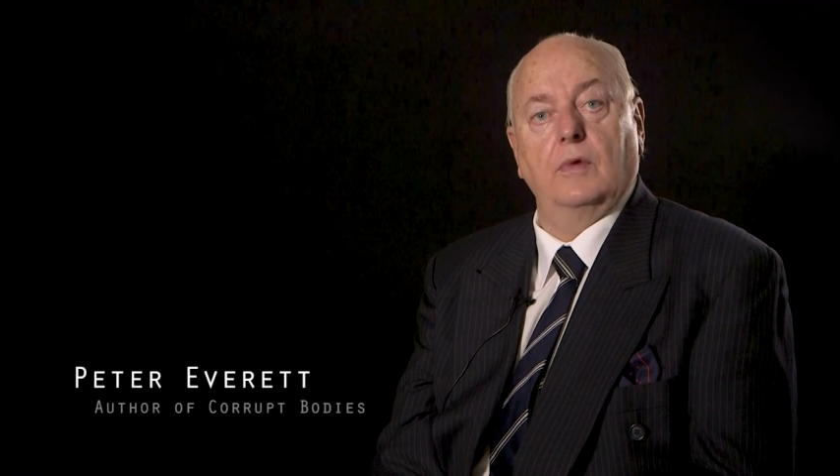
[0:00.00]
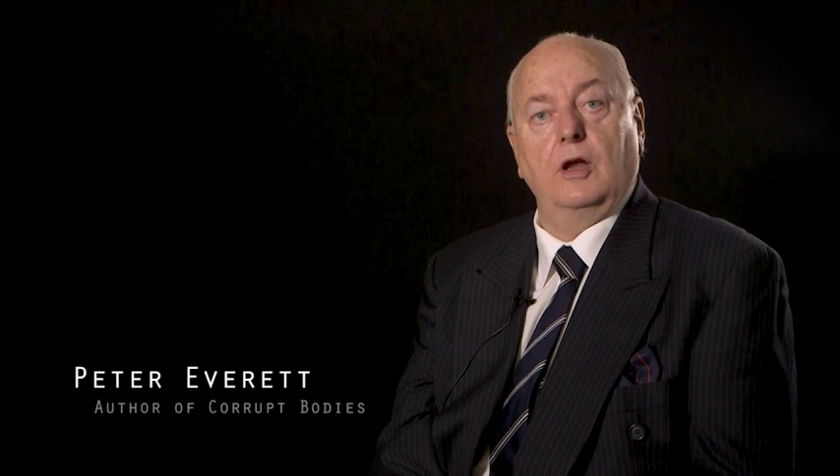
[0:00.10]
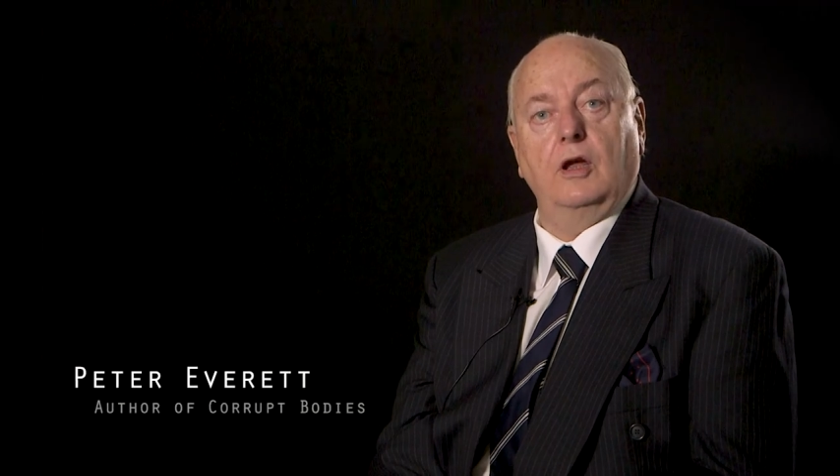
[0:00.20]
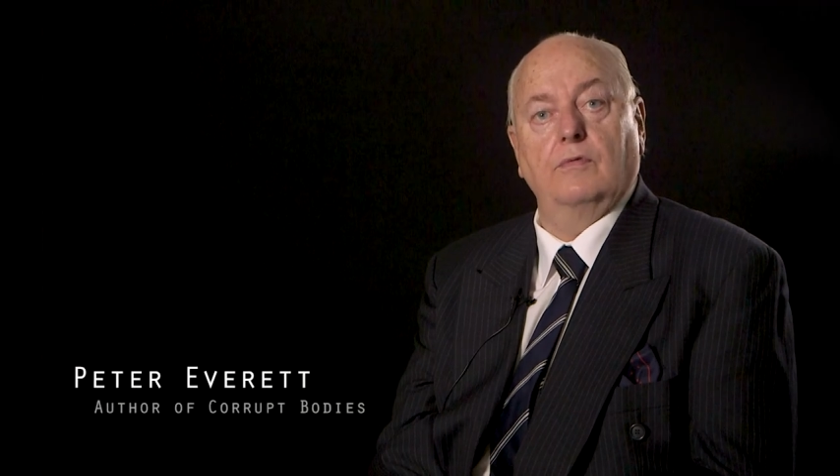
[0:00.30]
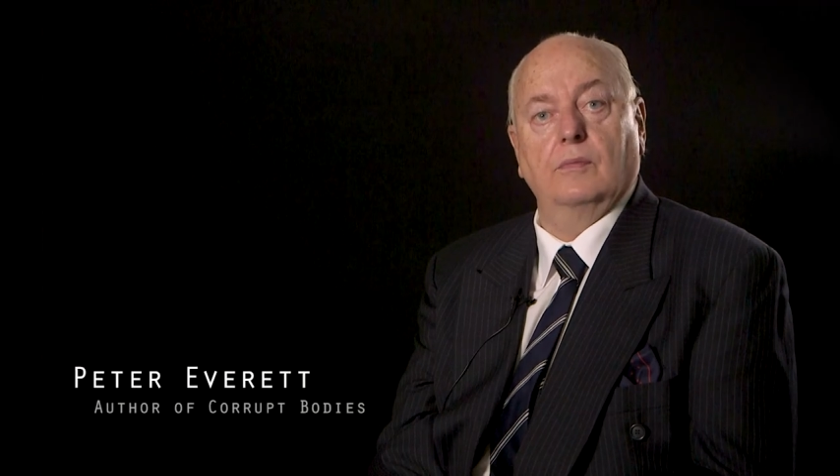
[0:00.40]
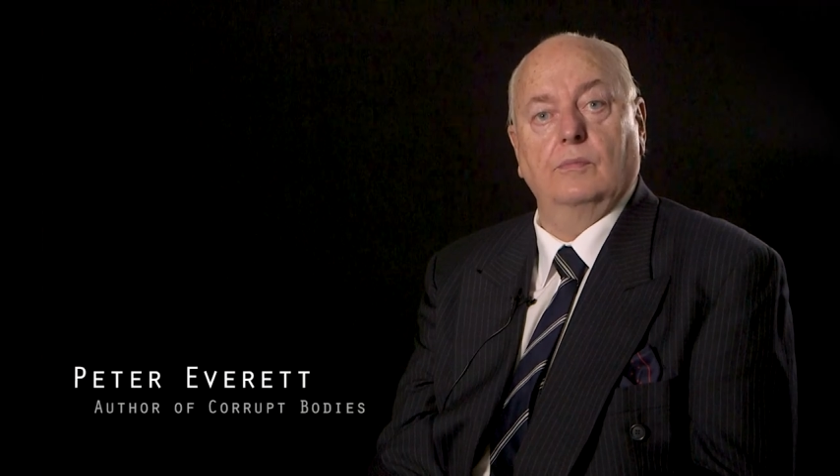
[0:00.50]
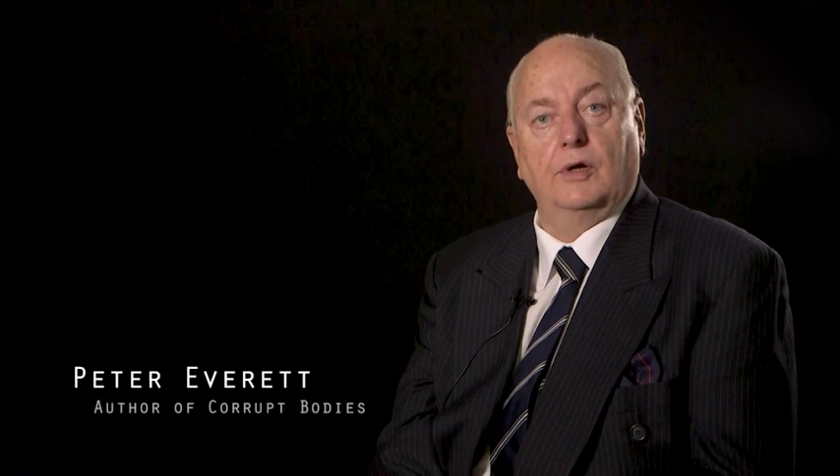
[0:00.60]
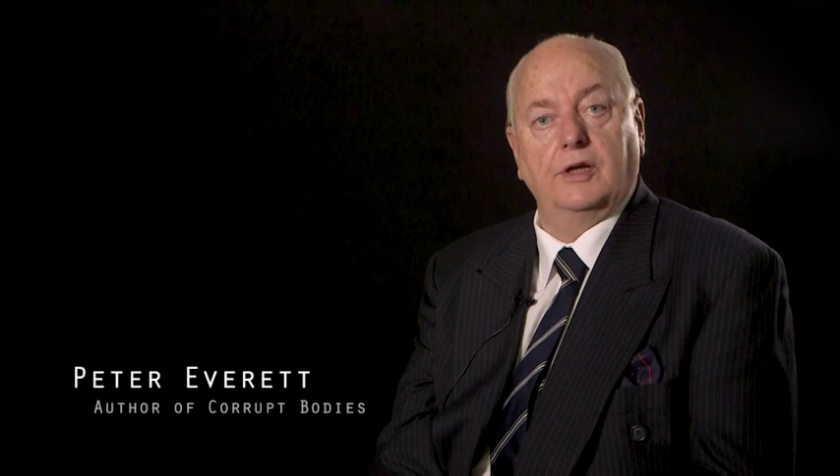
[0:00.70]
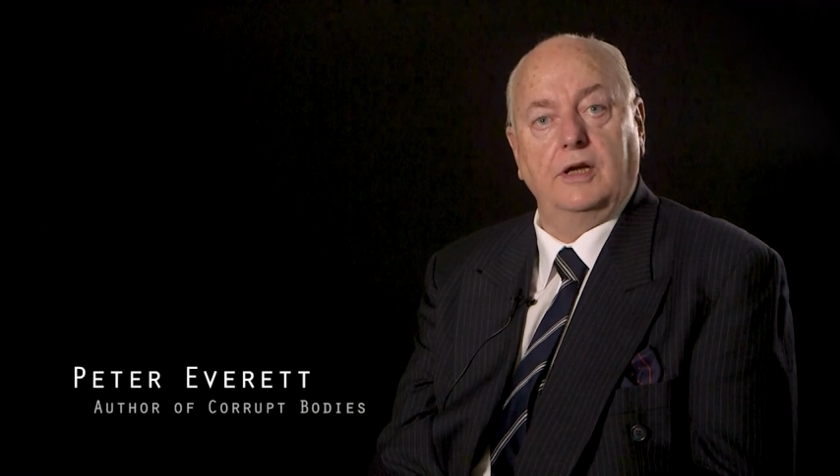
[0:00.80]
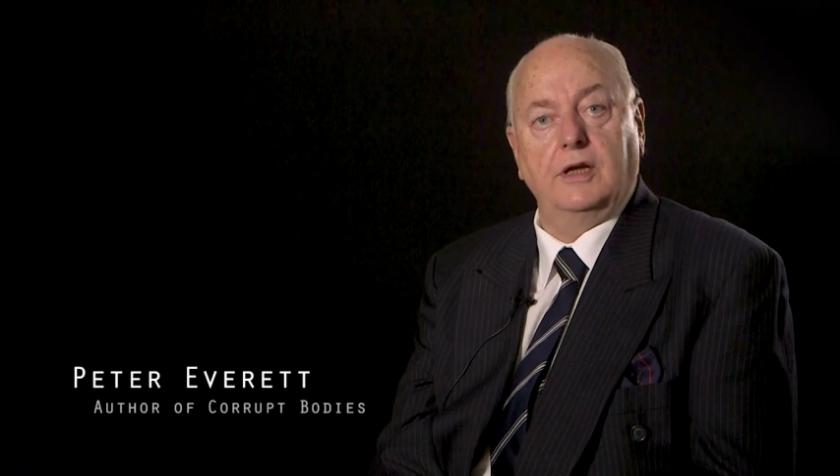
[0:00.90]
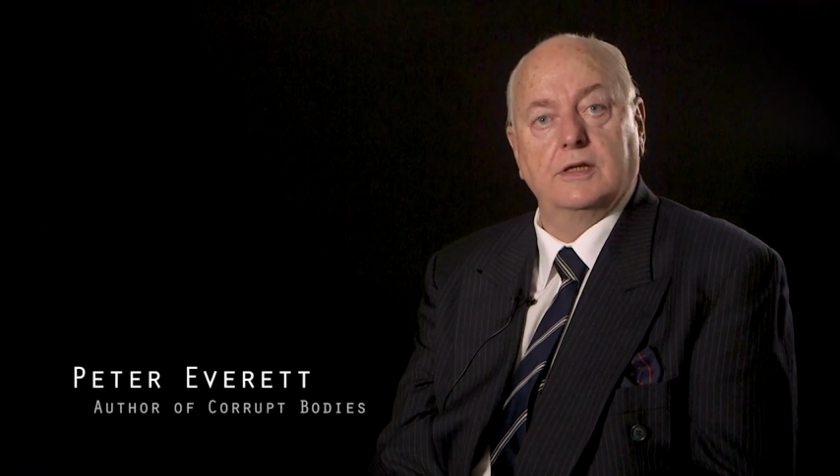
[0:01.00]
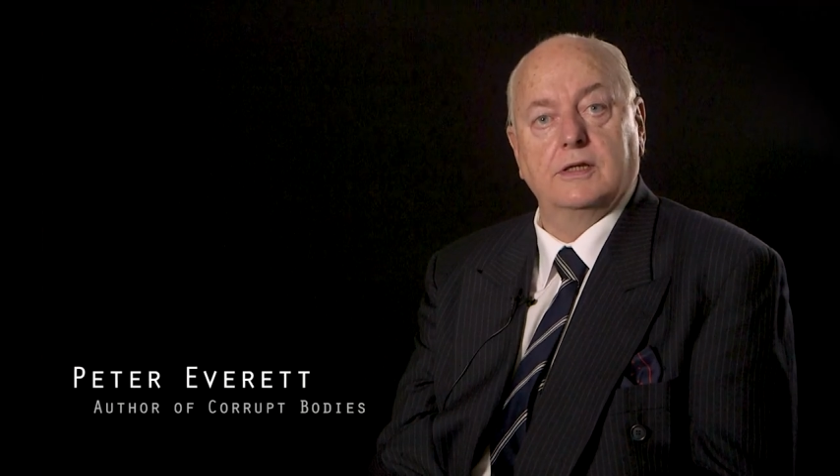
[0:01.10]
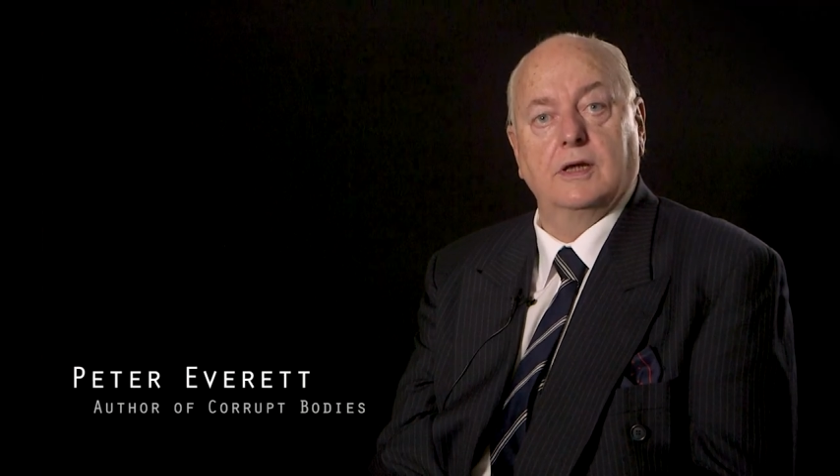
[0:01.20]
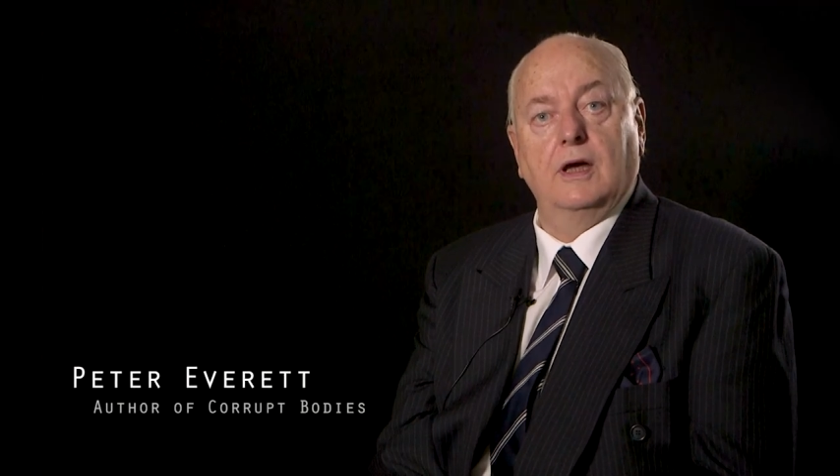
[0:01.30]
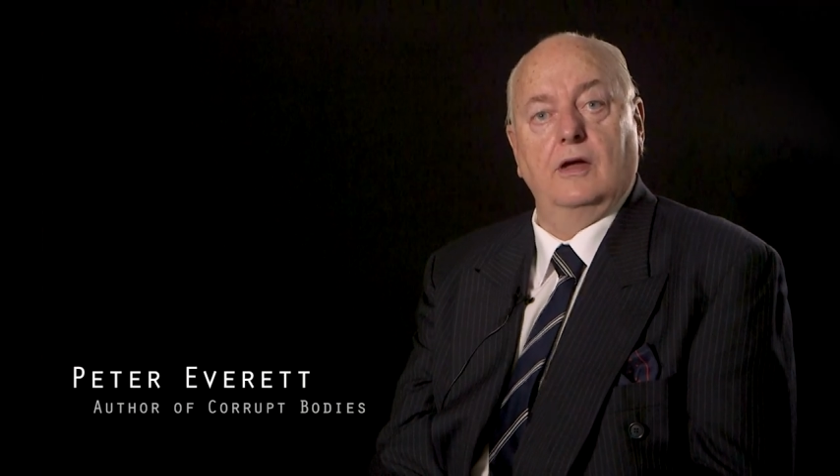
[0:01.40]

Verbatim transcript: money from bodies.